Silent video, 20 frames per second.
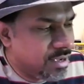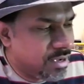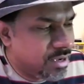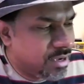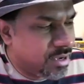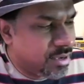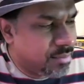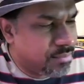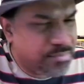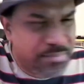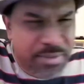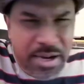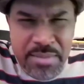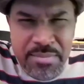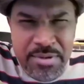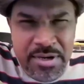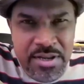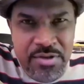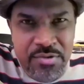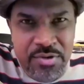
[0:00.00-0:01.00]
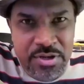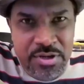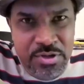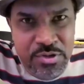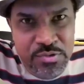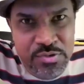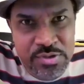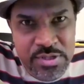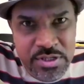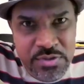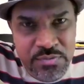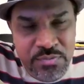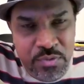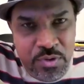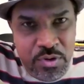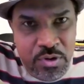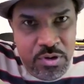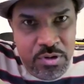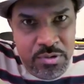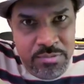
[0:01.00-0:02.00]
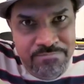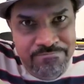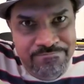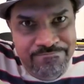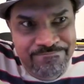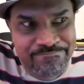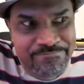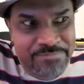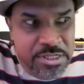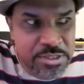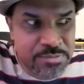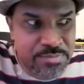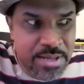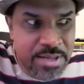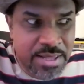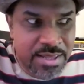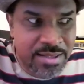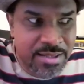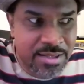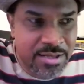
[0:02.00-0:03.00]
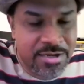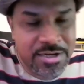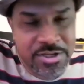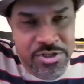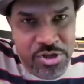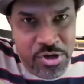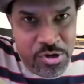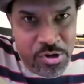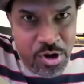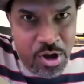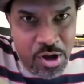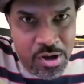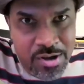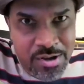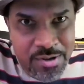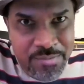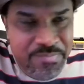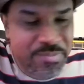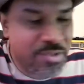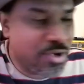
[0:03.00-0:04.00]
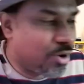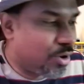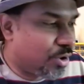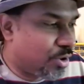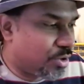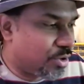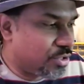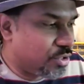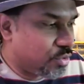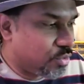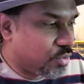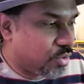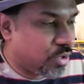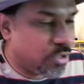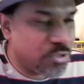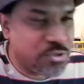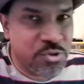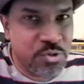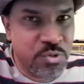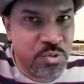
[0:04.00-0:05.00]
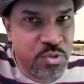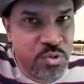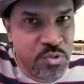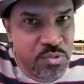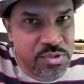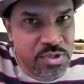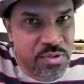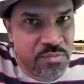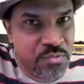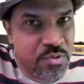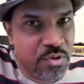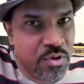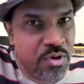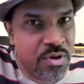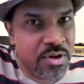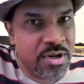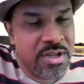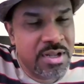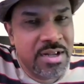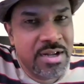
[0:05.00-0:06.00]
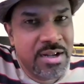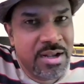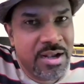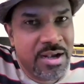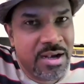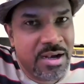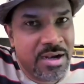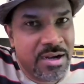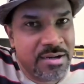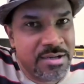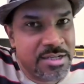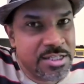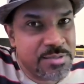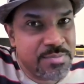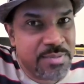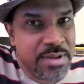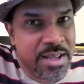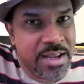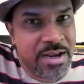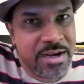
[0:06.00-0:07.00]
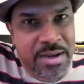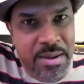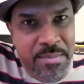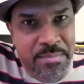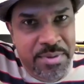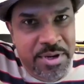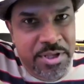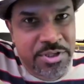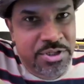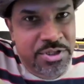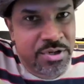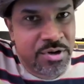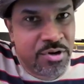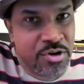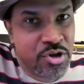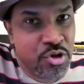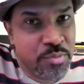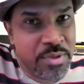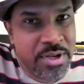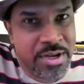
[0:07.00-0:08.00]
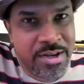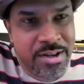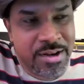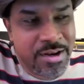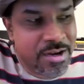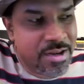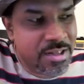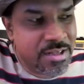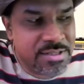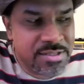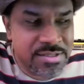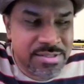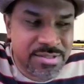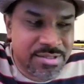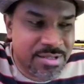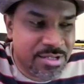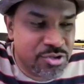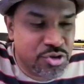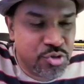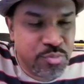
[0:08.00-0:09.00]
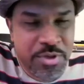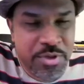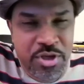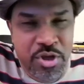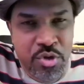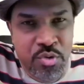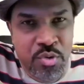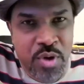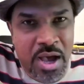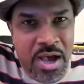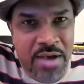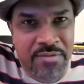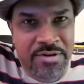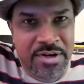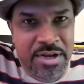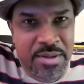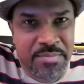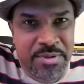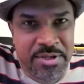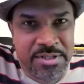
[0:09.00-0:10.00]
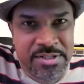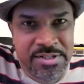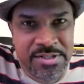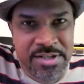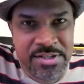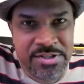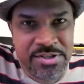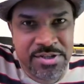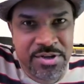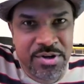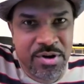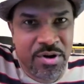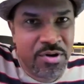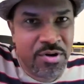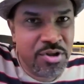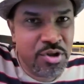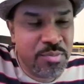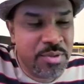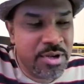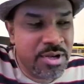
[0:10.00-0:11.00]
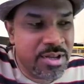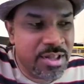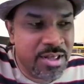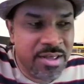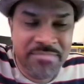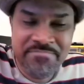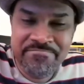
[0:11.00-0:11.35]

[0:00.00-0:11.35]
Primarily, you could use this for displaying a digital clock, or you could also use it for displaying temperature or humidity readings, assuming you have a temperature sensor or humidity